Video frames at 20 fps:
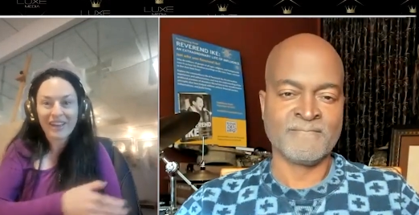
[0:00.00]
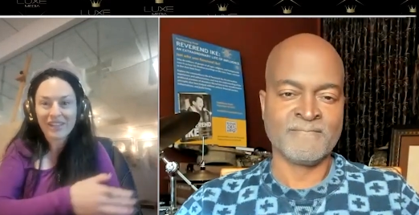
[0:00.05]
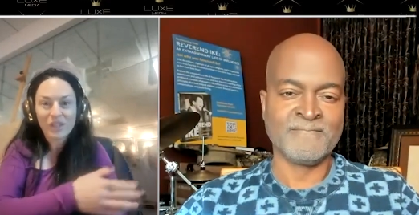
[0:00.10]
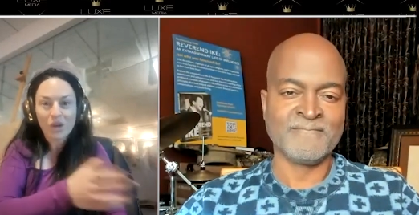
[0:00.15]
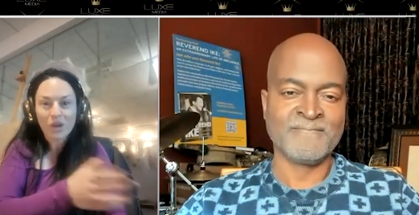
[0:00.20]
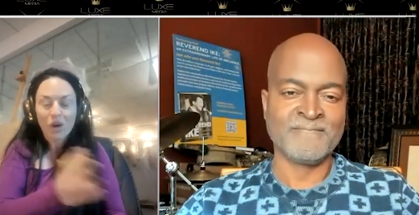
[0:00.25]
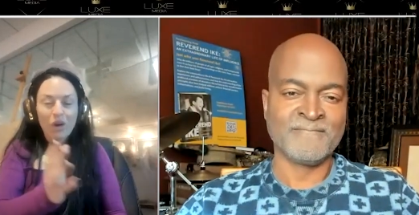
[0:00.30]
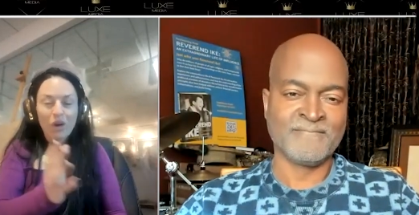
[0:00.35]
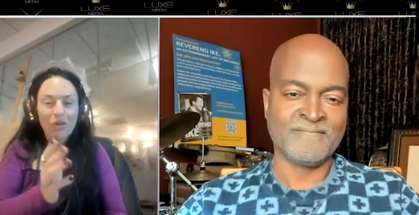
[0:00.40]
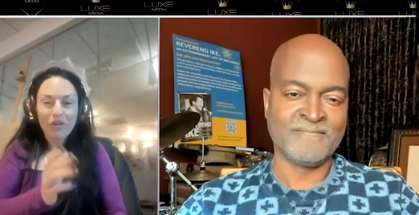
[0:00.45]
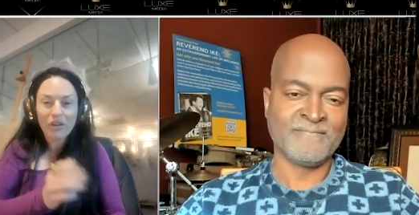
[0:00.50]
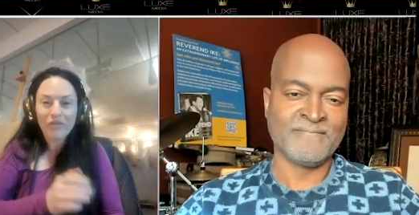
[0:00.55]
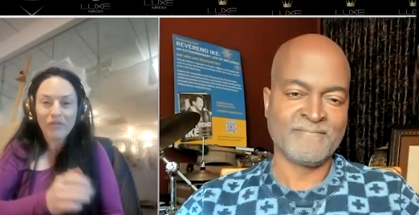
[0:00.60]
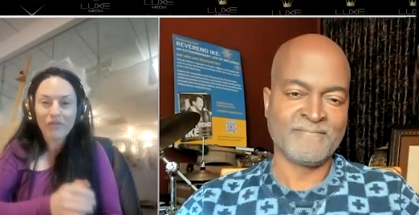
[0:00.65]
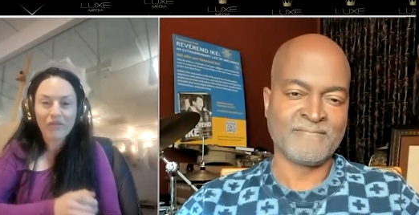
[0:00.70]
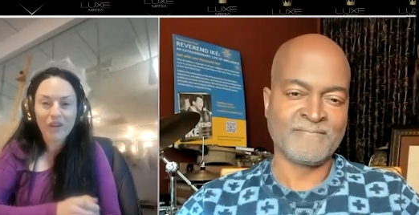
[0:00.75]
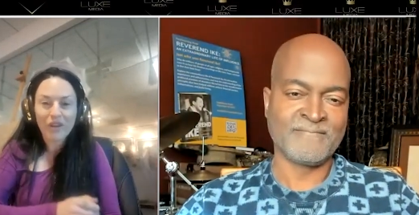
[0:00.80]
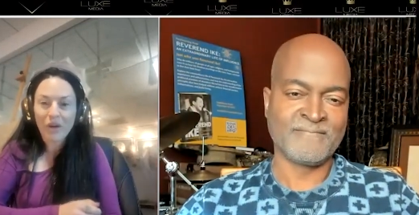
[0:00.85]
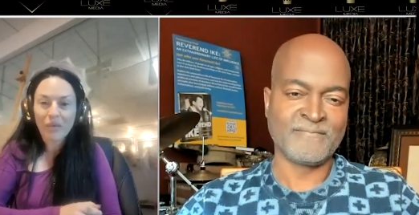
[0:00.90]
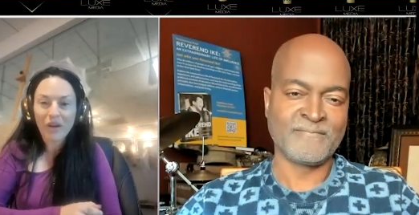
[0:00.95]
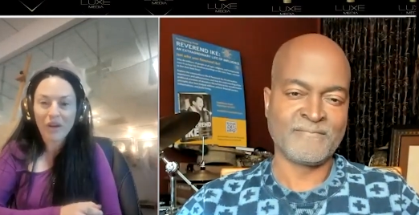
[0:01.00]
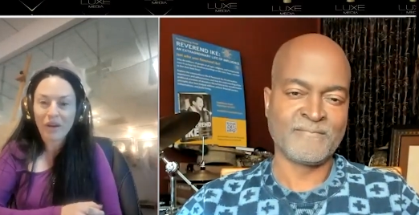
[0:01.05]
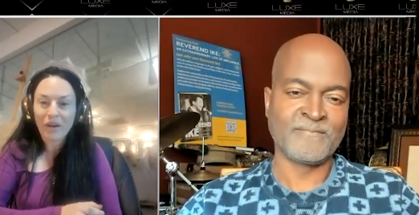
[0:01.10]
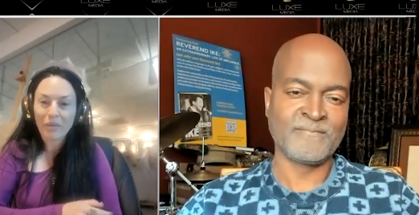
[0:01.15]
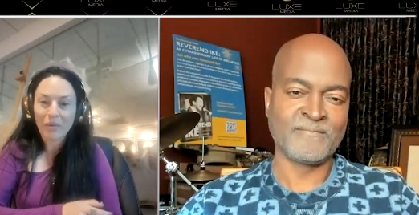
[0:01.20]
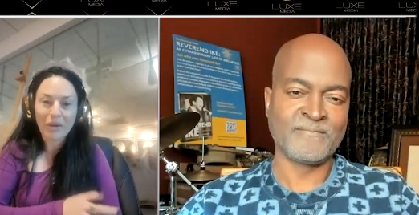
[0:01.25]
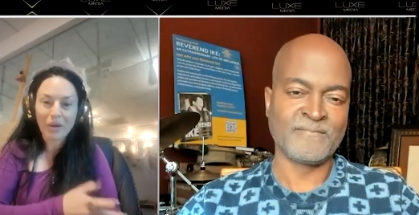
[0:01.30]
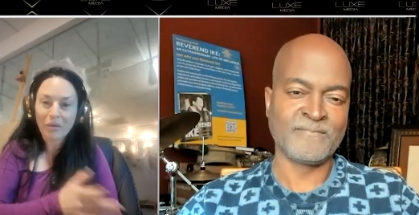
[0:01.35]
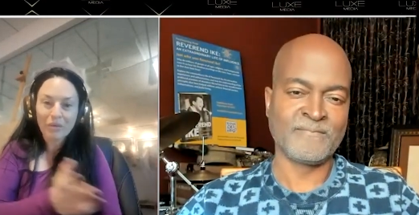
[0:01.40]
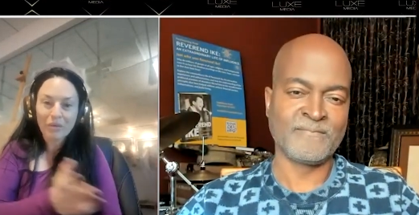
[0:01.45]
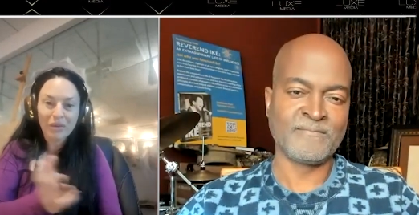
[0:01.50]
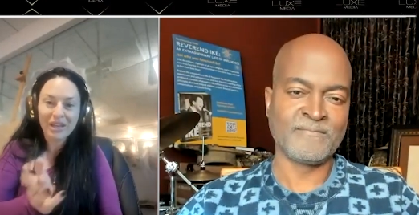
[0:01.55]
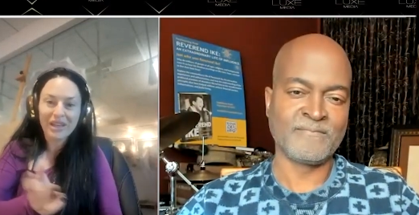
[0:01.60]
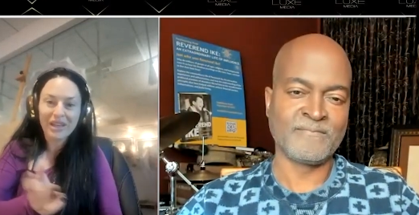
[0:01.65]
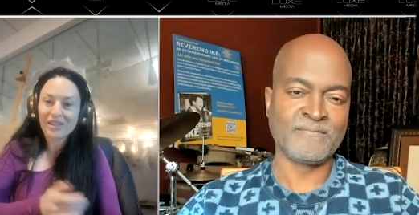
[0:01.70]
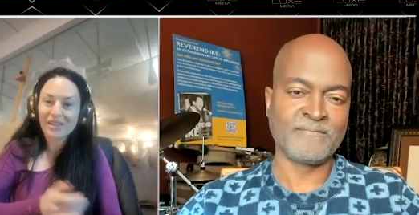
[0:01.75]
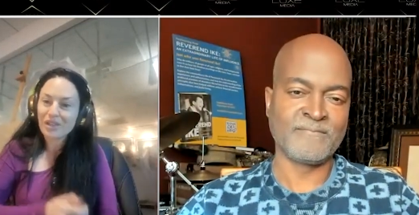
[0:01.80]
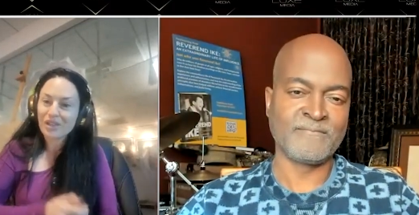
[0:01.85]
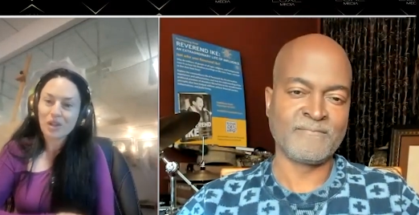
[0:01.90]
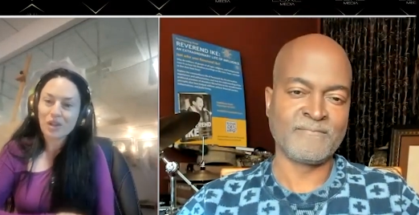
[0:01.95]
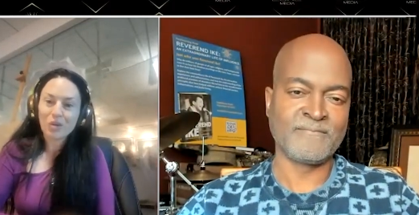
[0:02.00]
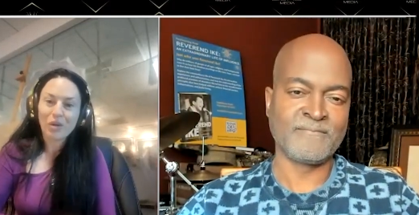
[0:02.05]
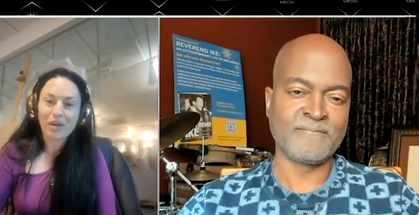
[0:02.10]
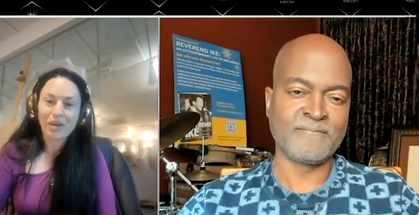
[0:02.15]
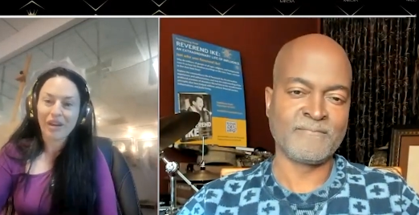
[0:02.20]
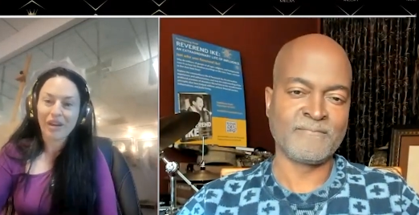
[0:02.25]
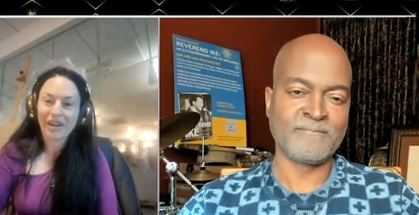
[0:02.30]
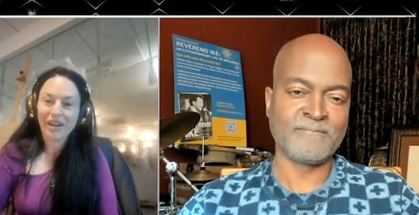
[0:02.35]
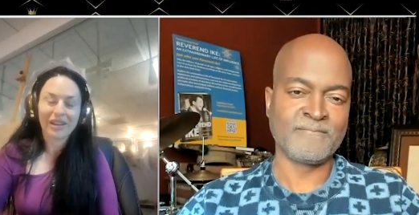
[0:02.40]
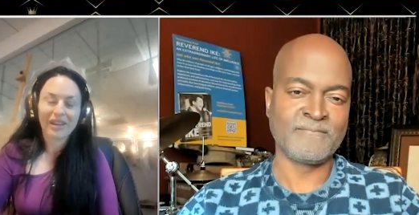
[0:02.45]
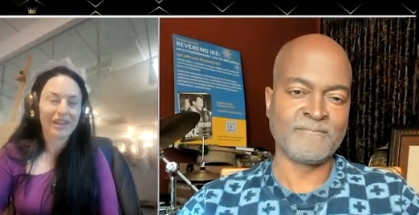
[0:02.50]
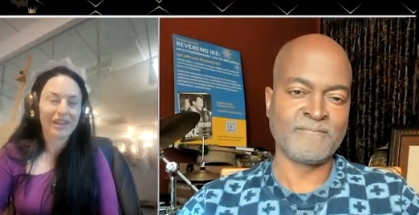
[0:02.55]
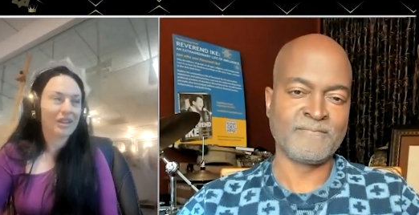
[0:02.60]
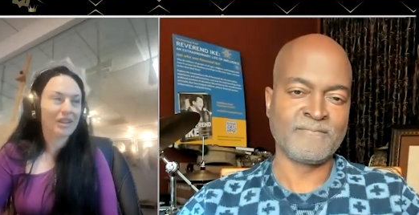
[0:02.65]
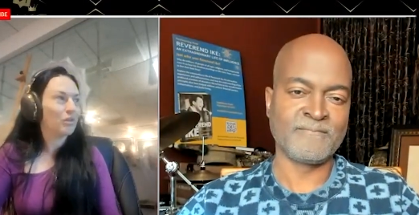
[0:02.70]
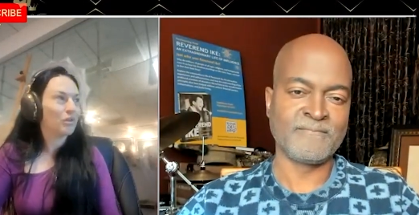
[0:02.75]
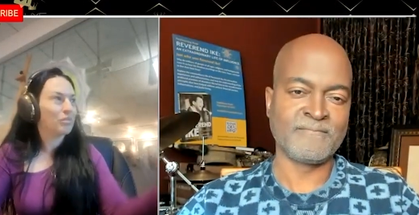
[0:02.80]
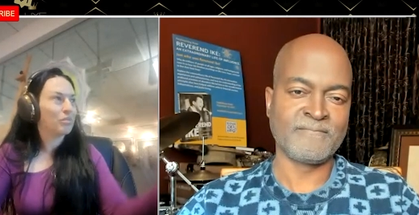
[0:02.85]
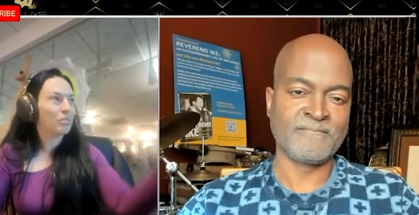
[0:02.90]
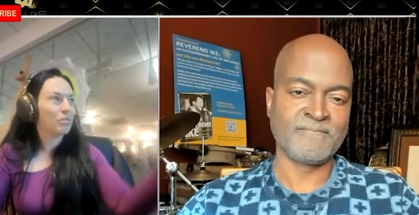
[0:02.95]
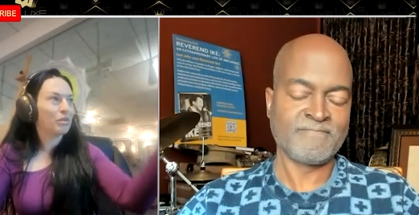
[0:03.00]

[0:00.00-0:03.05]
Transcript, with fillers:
Speaker 1: it's already flowing we don't need to do all that like it,